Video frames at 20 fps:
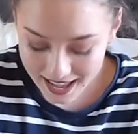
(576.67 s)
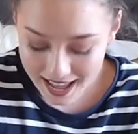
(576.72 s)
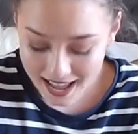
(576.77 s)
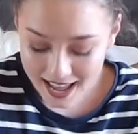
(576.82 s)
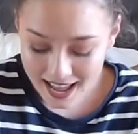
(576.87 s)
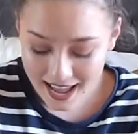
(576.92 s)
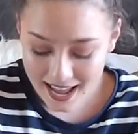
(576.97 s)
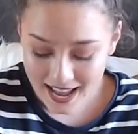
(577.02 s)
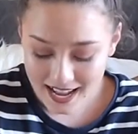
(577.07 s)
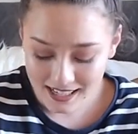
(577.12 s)

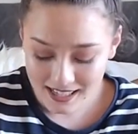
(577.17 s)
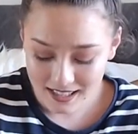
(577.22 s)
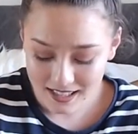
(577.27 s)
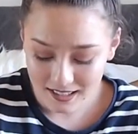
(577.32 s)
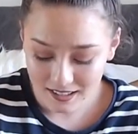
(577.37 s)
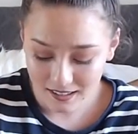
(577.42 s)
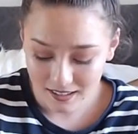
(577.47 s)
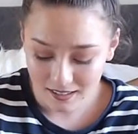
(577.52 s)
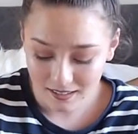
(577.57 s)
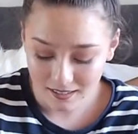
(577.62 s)
And
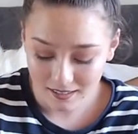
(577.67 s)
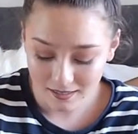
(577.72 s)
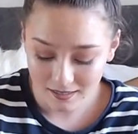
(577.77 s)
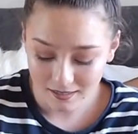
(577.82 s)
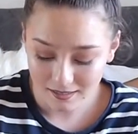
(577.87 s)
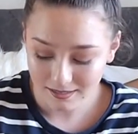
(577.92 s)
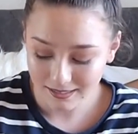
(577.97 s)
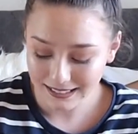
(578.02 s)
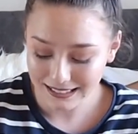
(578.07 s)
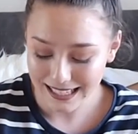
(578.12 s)

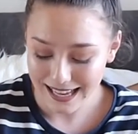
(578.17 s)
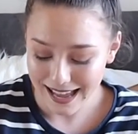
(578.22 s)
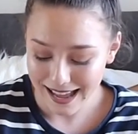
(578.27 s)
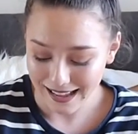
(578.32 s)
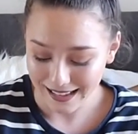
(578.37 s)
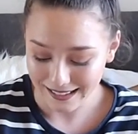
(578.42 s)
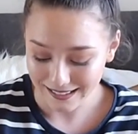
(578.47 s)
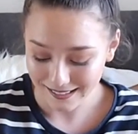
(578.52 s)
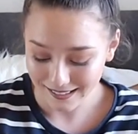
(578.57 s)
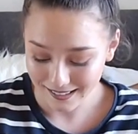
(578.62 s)

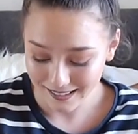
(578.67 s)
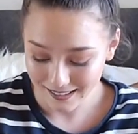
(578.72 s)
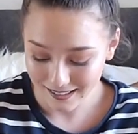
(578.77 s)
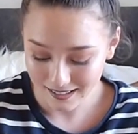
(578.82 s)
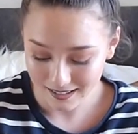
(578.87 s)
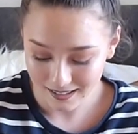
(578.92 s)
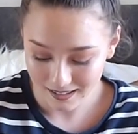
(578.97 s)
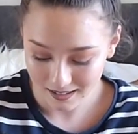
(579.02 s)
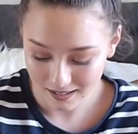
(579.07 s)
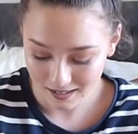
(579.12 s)
yeah,
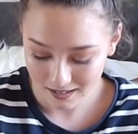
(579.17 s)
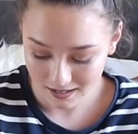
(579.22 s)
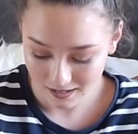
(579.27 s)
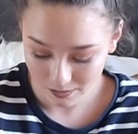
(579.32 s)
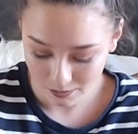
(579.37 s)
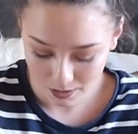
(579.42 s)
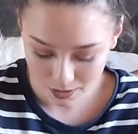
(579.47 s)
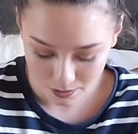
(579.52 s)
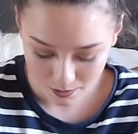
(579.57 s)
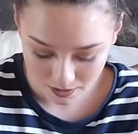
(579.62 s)

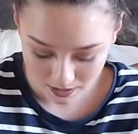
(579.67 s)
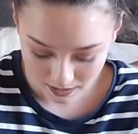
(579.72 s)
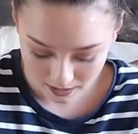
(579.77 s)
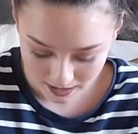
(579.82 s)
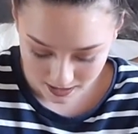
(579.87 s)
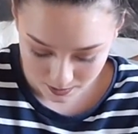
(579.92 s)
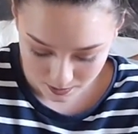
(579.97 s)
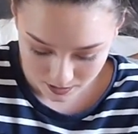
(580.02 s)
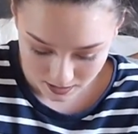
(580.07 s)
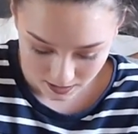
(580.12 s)
which one of
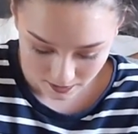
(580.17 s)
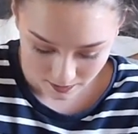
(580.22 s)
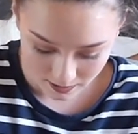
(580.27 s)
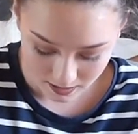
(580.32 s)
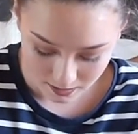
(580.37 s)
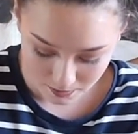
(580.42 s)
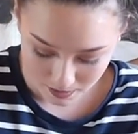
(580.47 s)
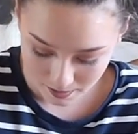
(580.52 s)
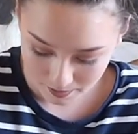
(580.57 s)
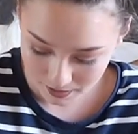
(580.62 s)
these was giving
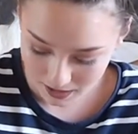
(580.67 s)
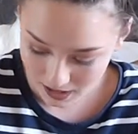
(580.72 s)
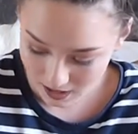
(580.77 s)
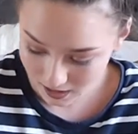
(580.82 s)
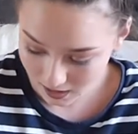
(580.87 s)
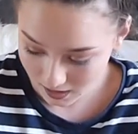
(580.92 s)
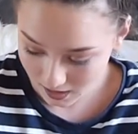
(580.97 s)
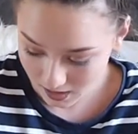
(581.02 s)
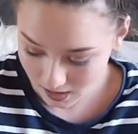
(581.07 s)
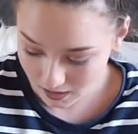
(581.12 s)
to mom again?
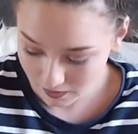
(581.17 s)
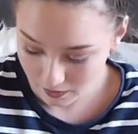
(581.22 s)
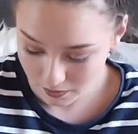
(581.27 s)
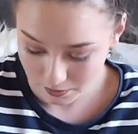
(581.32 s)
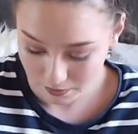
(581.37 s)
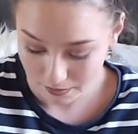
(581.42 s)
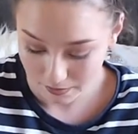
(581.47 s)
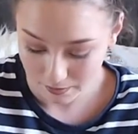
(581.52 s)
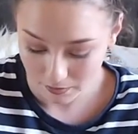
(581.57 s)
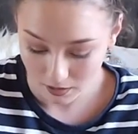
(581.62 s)
I can't even
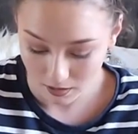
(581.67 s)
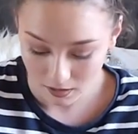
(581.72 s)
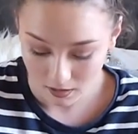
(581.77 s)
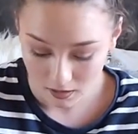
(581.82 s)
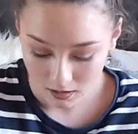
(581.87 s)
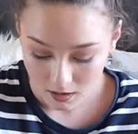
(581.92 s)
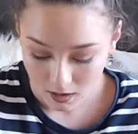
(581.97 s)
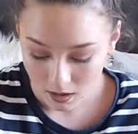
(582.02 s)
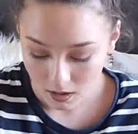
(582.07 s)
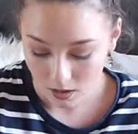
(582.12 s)
remember.
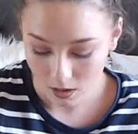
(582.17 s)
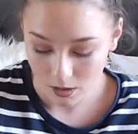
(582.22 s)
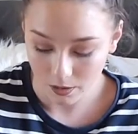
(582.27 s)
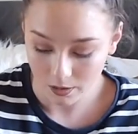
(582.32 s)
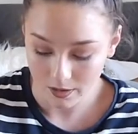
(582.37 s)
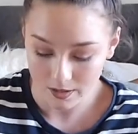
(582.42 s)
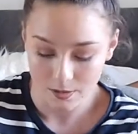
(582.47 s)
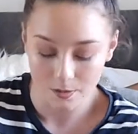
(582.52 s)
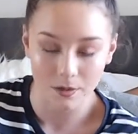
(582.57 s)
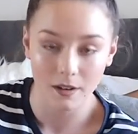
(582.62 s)
Oh,
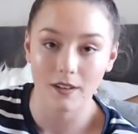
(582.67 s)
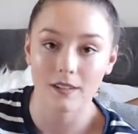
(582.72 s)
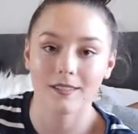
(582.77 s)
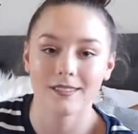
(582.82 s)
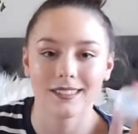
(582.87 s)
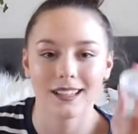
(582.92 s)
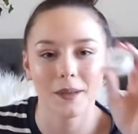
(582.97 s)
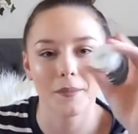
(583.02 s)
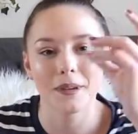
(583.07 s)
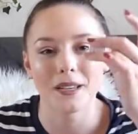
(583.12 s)
this one.
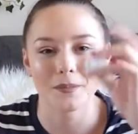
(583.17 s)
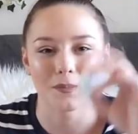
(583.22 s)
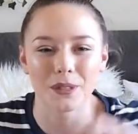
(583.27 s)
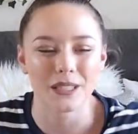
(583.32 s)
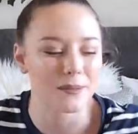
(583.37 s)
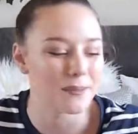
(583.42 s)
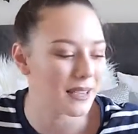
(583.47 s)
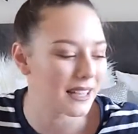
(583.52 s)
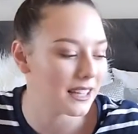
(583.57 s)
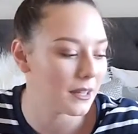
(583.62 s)
Let me just put
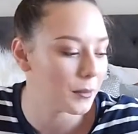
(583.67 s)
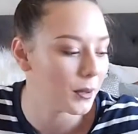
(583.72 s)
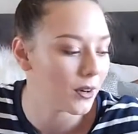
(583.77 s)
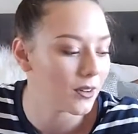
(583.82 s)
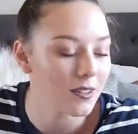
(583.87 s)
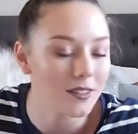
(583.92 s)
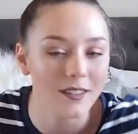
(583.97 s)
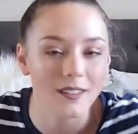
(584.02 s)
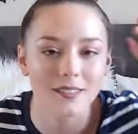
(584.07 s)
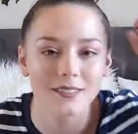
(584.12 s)
this back in the
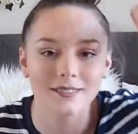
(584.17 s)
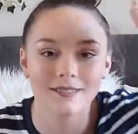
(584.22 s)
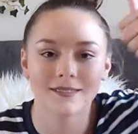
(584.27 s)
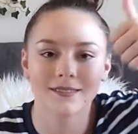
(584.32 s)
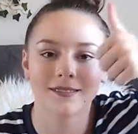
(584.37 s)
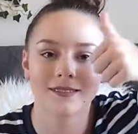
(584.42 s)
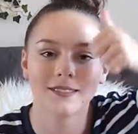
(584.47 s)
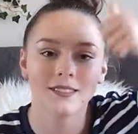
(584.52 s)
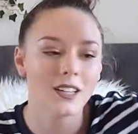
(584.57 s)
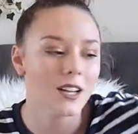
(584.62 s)
box.
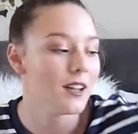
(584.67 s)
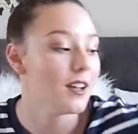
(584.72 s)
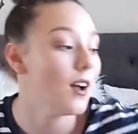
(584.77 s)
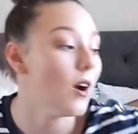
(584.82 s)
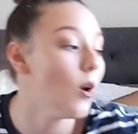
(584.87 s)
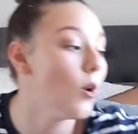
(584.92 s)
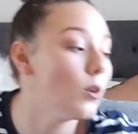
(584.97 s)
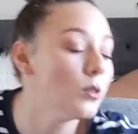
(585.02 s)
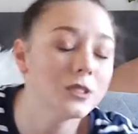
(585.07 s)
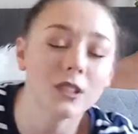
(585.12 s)

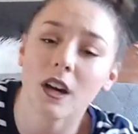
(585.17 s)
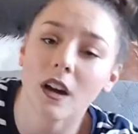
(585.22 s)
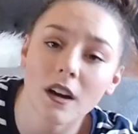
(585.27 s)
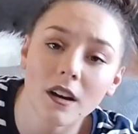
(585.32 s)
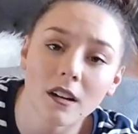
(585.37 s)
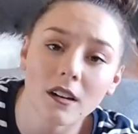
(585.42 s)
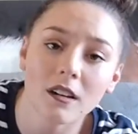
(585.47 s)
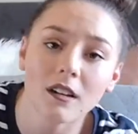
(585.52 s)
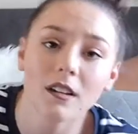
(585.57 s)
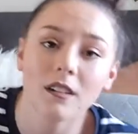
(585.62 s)
Also,
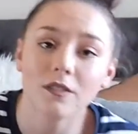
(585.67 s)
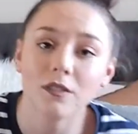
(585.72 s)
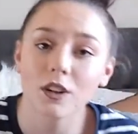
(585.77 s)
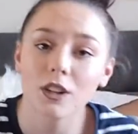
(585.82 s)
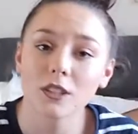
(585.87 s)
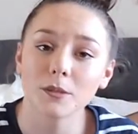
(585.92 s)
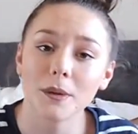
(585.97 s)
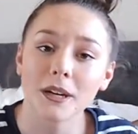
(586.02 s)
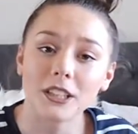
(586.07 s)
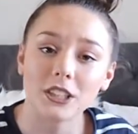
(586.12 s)

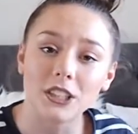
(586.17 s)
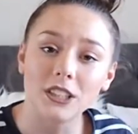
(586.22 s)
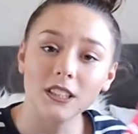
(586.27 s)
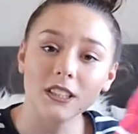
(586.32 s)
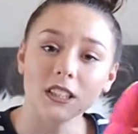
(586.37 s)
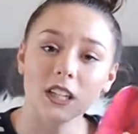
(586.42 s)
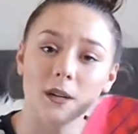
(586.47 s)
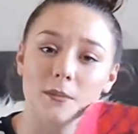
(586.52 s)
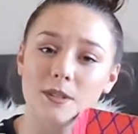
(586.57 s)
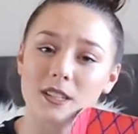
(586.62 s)
got to mention,
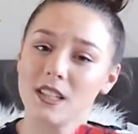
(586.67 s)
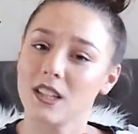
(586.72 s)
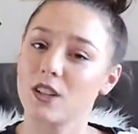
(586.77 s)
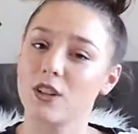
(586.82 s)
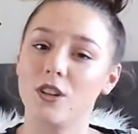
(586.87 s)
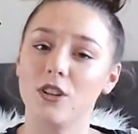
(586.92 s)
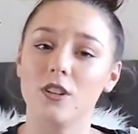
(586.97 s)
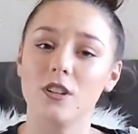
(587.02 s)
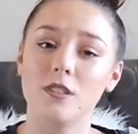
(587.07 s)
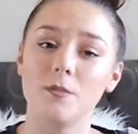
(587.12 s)
it comes in the
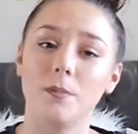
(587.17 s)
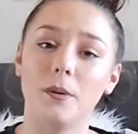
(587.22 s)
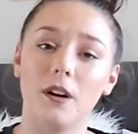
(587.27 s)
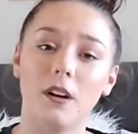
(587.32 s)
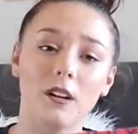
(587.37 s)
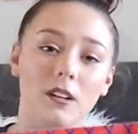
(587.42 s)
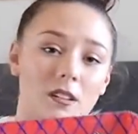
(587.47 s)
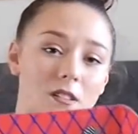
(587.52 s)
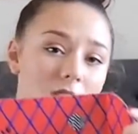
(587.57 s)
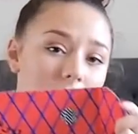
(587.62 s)
cutest
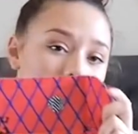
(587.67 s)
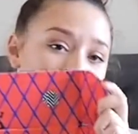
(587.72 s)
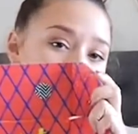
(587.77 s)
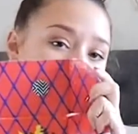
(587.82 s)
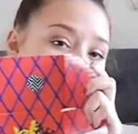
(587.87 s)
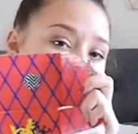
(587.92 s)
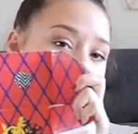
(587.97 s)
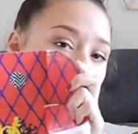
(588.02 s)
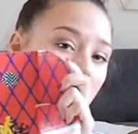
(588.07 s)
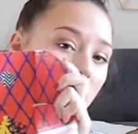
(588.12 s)
box.
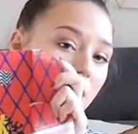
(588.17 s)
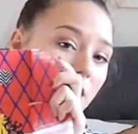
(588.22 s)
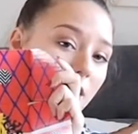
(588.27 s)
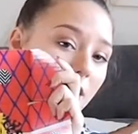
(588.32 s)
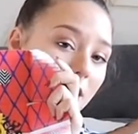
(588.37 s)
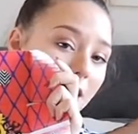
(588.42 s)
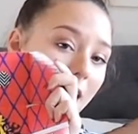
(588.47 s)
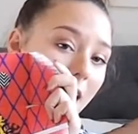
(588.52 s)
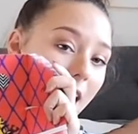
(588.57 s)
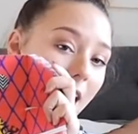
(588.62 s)

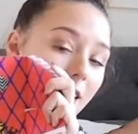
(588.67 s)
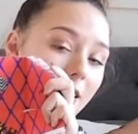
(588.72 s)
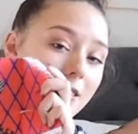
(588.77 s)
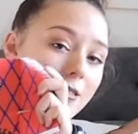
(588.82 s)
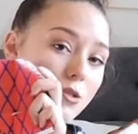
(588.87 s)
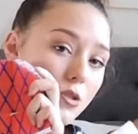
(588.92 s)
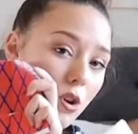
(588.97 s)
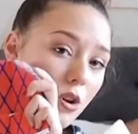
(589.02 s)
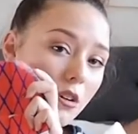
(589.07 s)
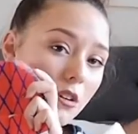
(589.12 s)
Look at that,
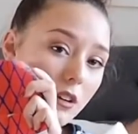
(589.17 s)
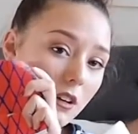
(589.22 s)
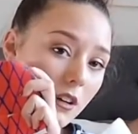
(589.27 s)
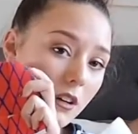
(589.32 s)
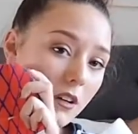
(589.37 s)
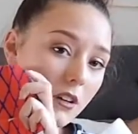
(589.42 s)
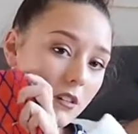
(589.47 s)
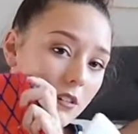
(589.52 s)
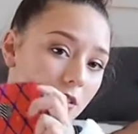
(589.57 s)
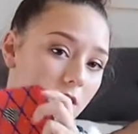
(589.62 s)
so cute.